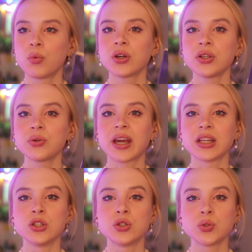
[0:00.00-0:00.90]
what you
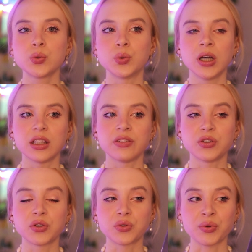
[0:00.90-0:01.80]
can do if
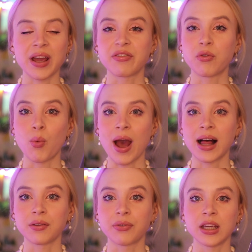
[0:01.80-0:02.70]
you crave
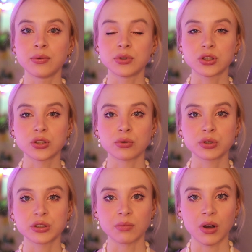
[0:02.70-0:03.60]
wealth. It was so
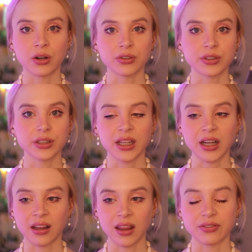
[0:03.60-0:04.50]
smart and
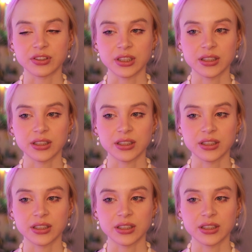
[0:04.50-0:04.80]
I loved